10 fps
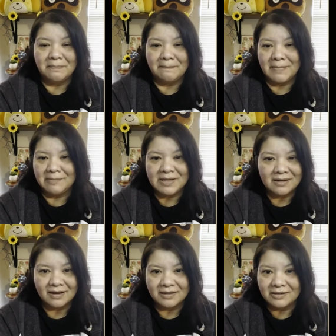maybe
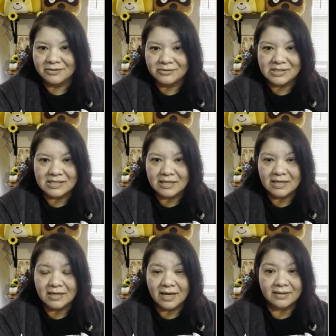not use
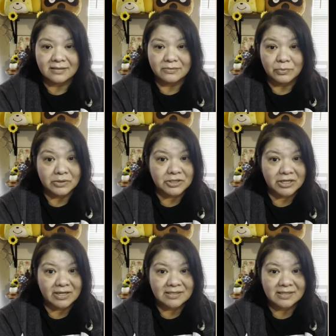the
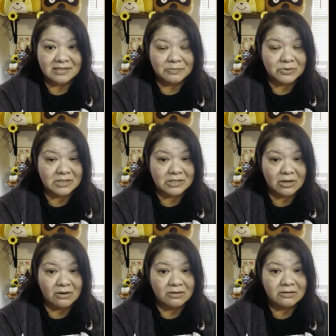wheelchair accessible
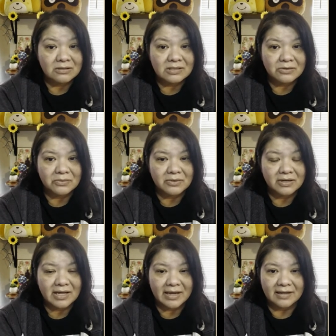stalls or
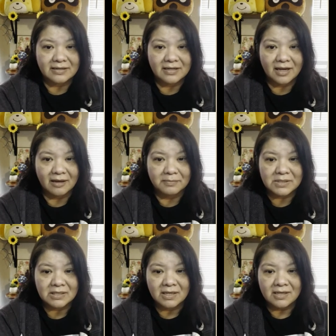the handicapped